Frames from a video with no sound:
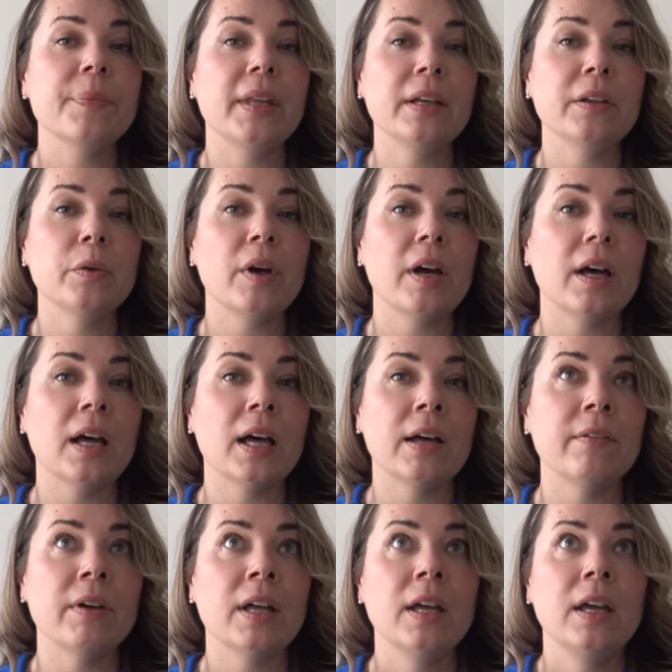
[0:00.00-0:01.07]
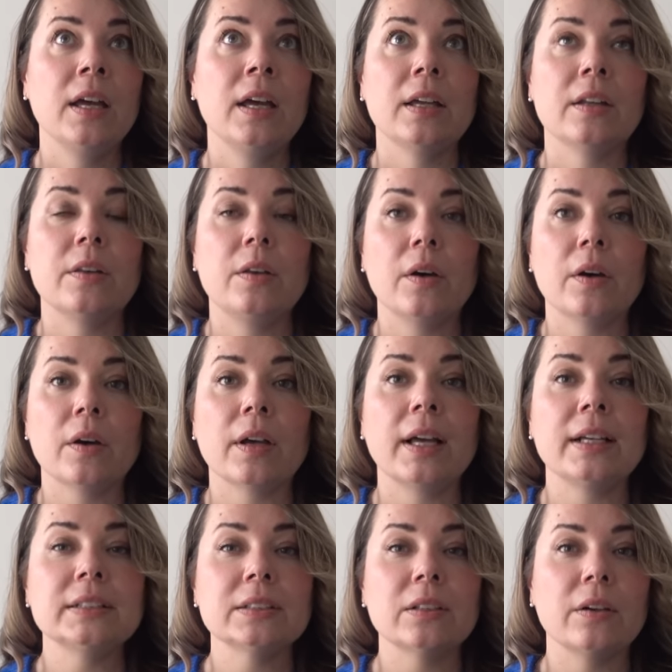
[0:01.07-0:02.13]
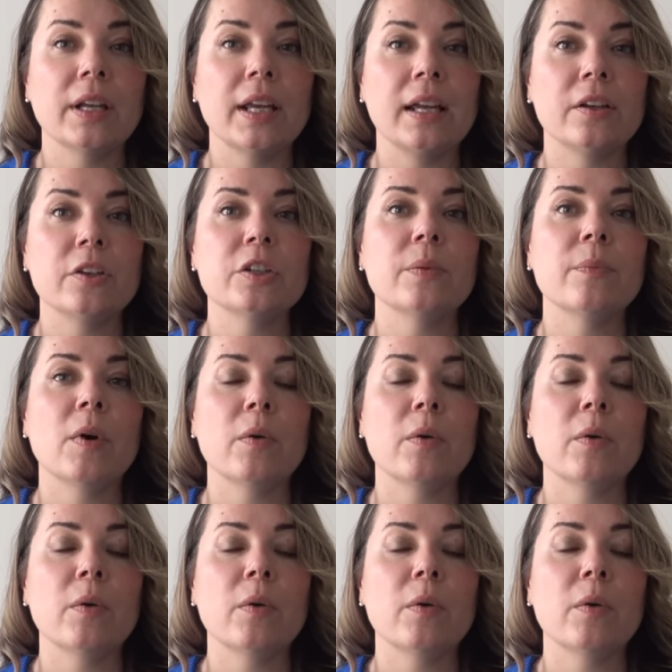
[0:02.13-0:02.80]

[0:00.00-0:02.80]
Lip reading: Then you have the cast on edge